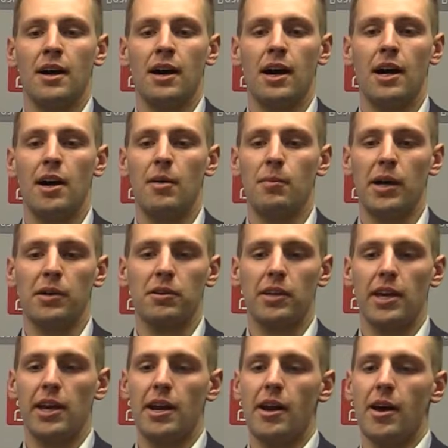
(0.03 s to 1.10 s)
Hi, I'm Michael
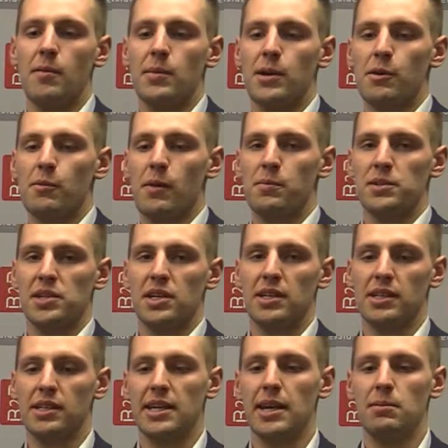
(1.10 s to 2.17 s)
Kane, and I'm here
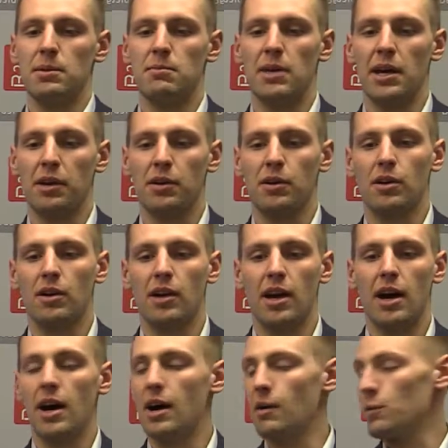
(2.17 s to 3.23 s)
representing
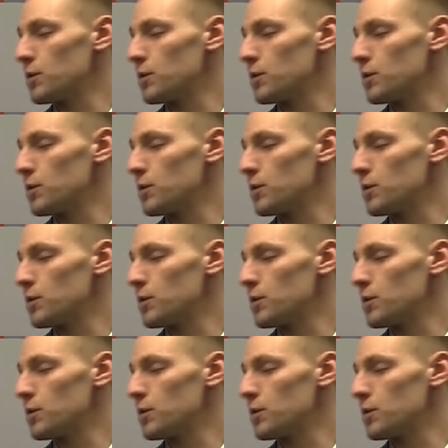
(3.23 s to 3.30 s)
KBMedical.